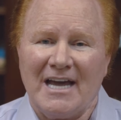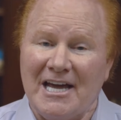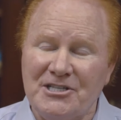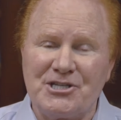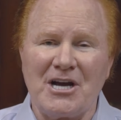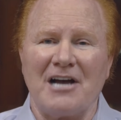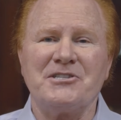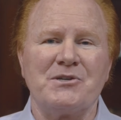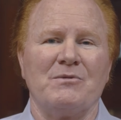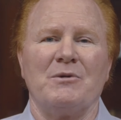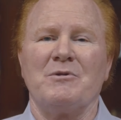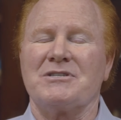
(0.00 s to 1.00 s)
And
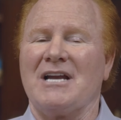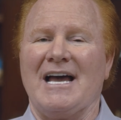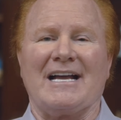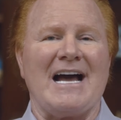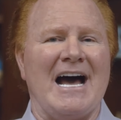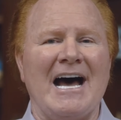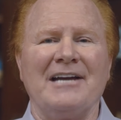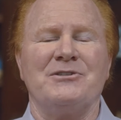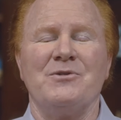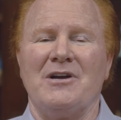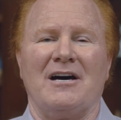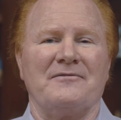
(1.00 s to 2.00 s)
Joshua was like, I
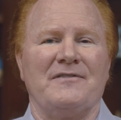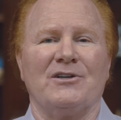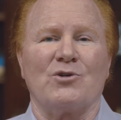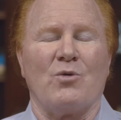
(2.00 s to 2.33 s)
do not feel